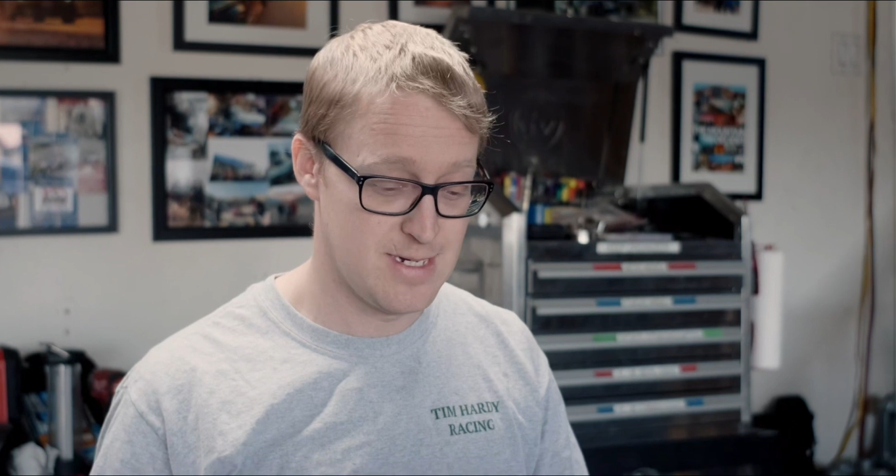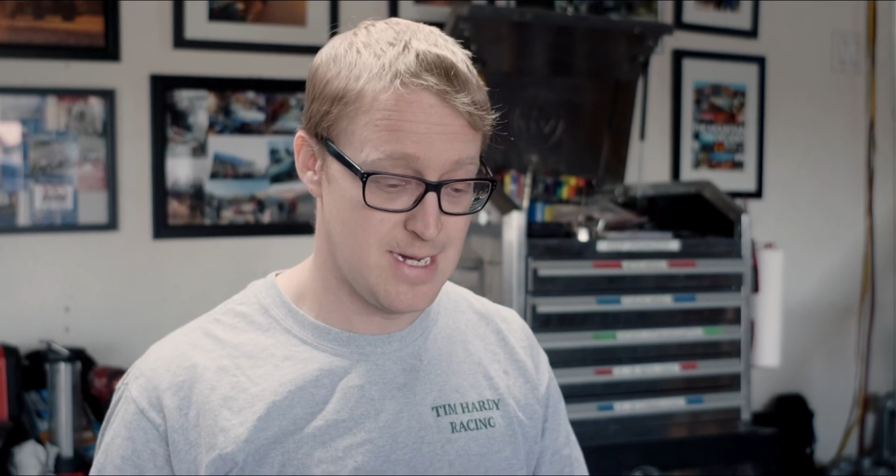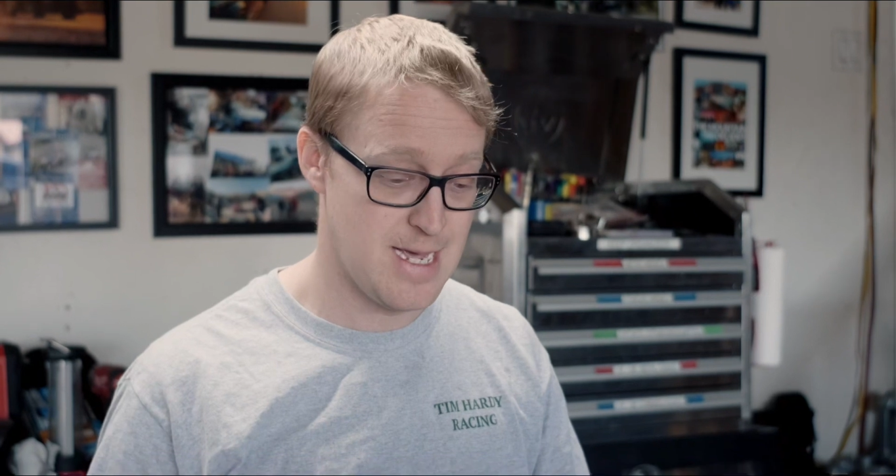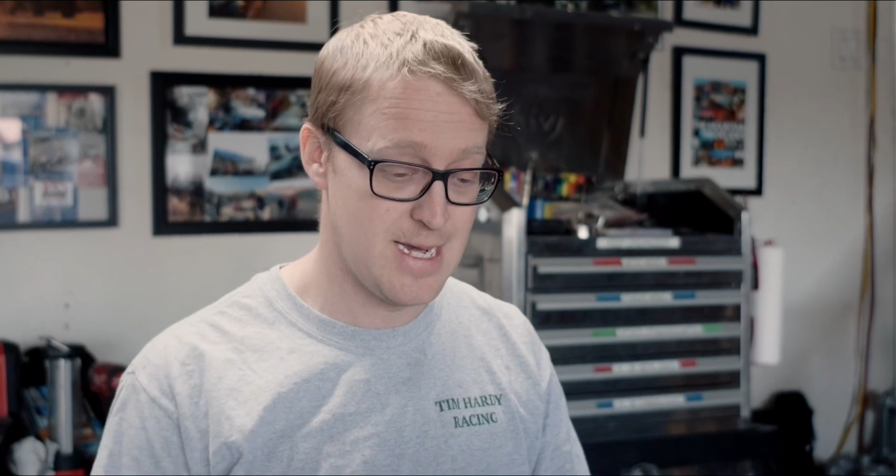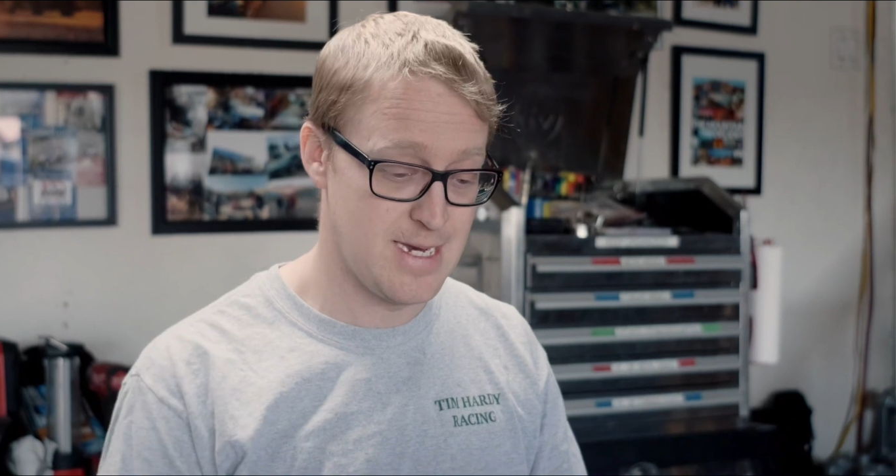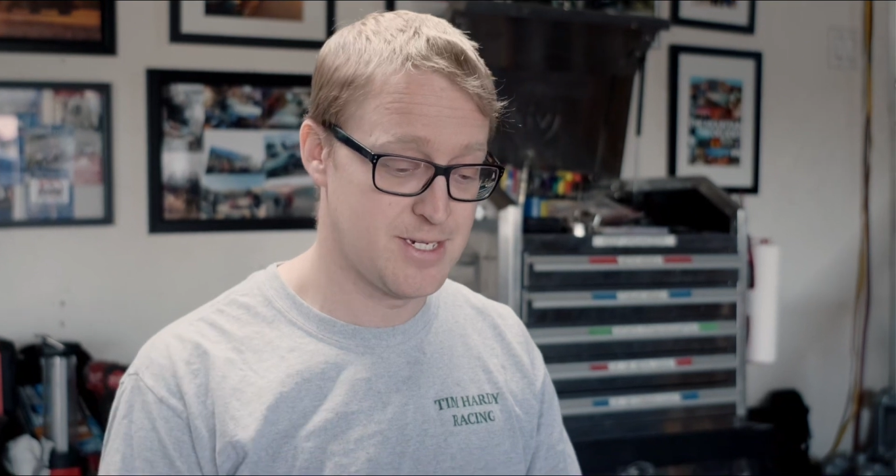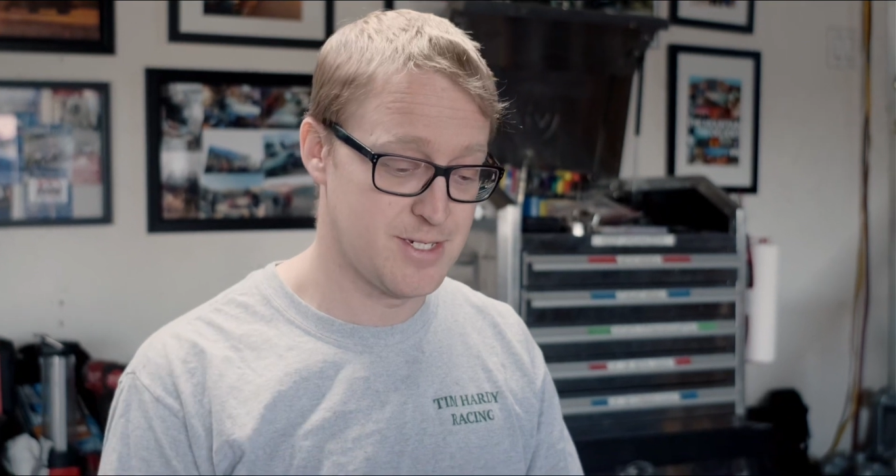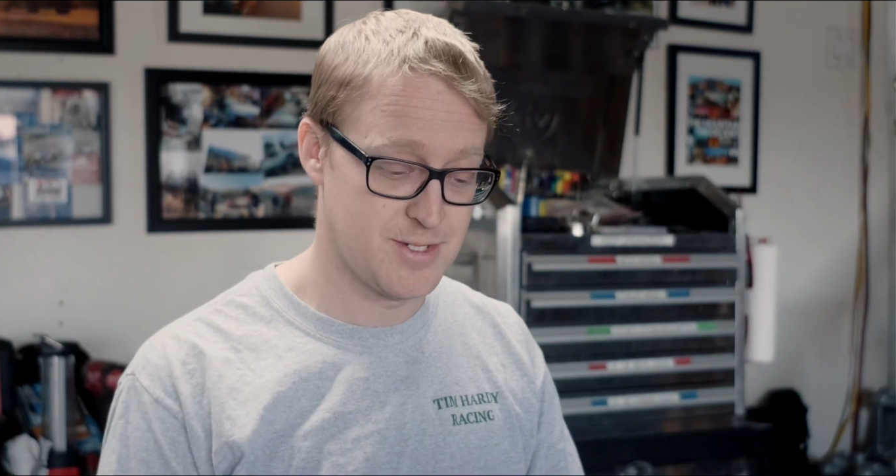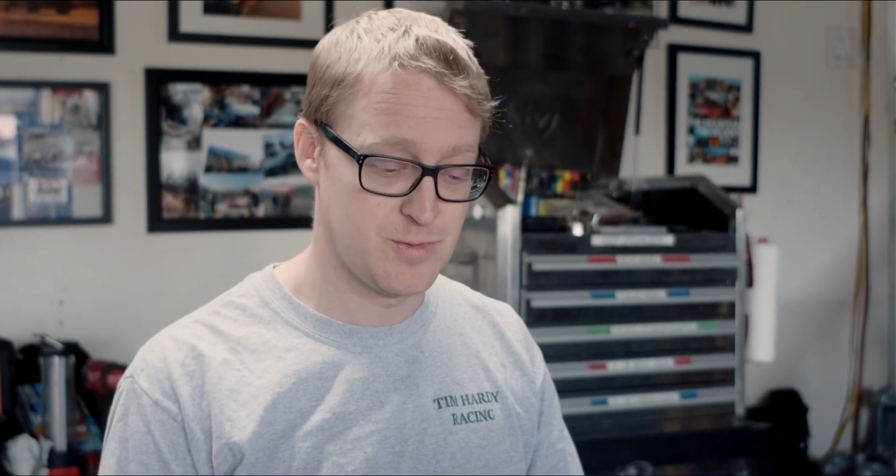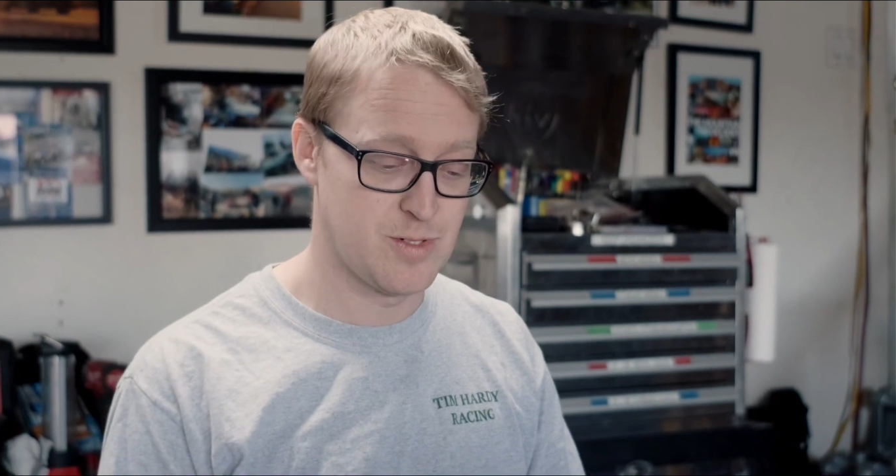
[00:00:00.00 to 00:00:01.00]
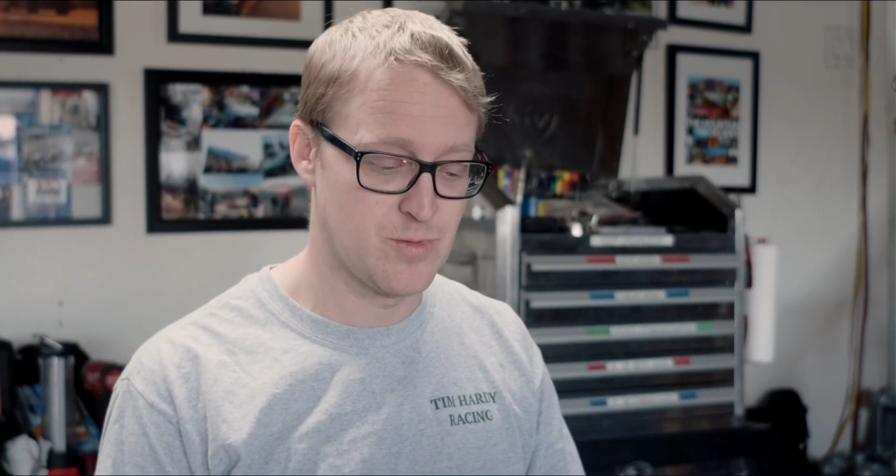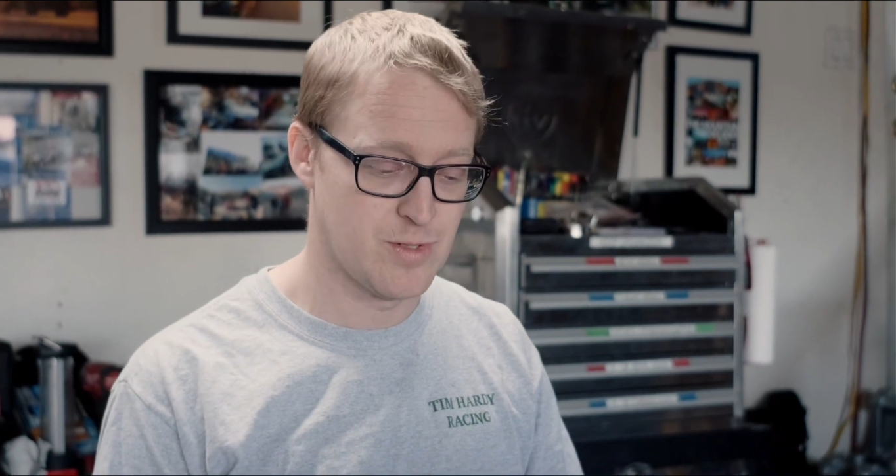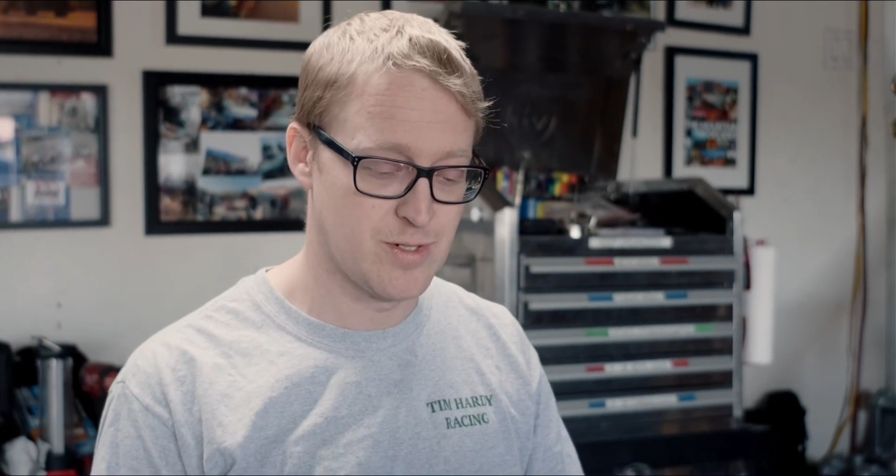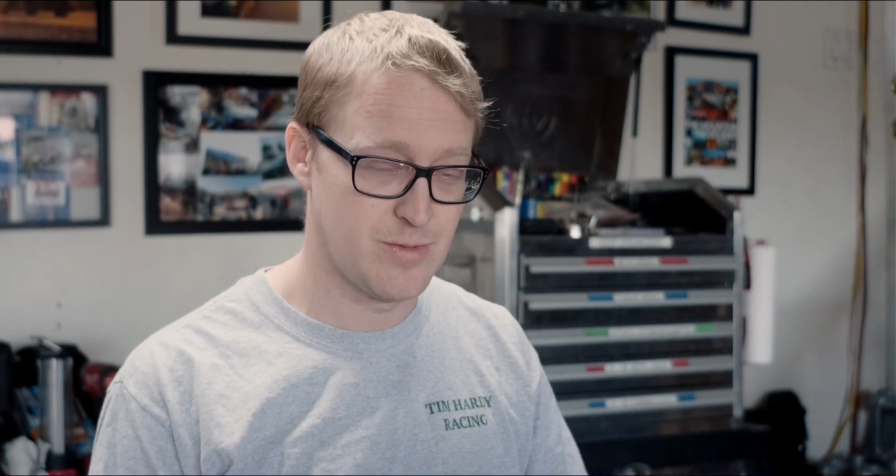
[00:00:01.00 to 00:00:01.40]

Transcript: 9 inches rearward.